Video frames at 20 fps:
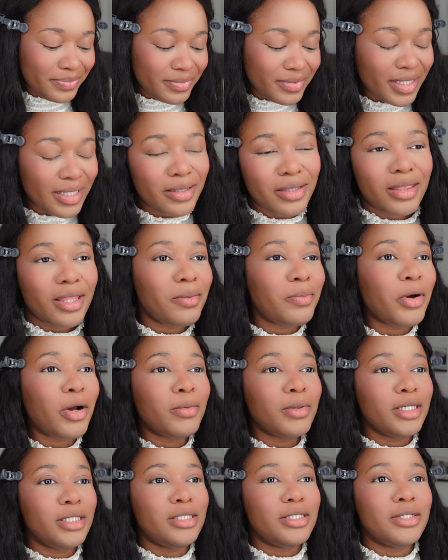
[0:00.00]
They
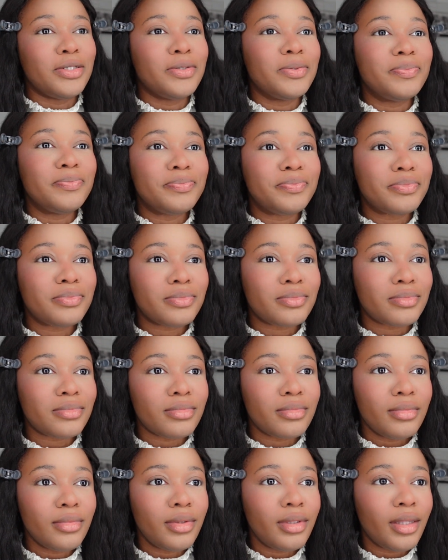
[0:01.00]
probably do,
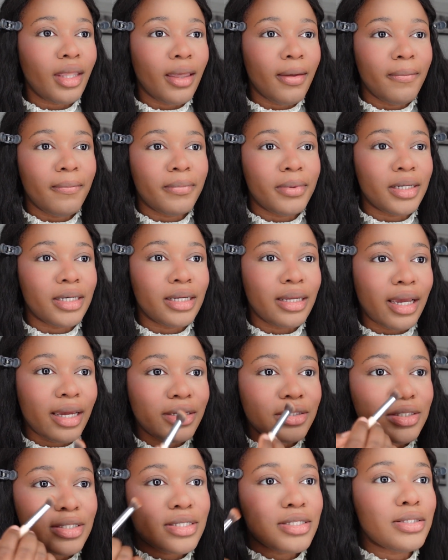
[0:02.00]
but
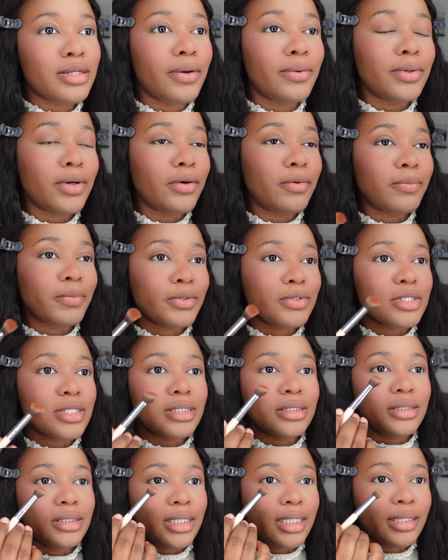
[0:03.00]
I just don't know
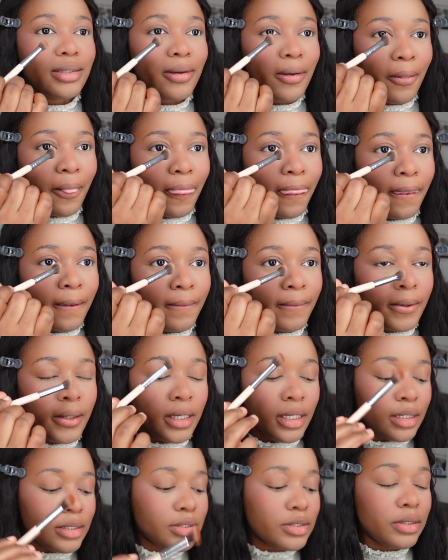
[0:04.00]
personally.
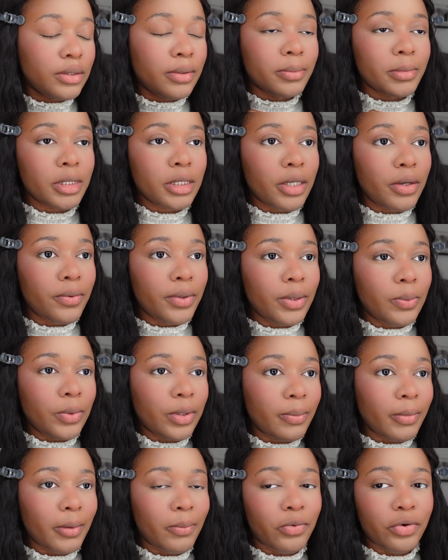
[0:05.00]
So I'm going to go in
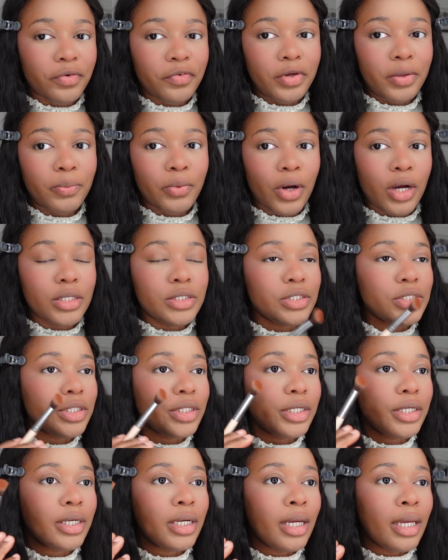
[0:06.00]
with my Morphe
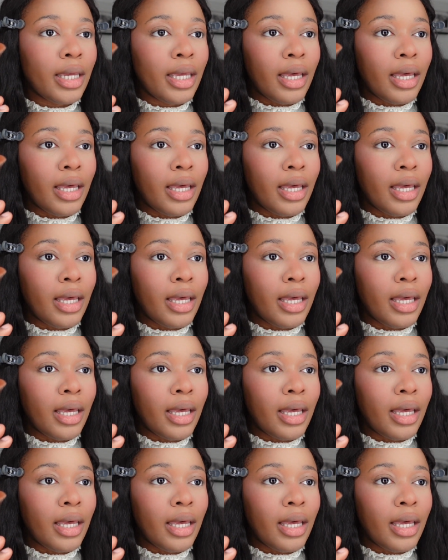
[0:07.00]
bronzer.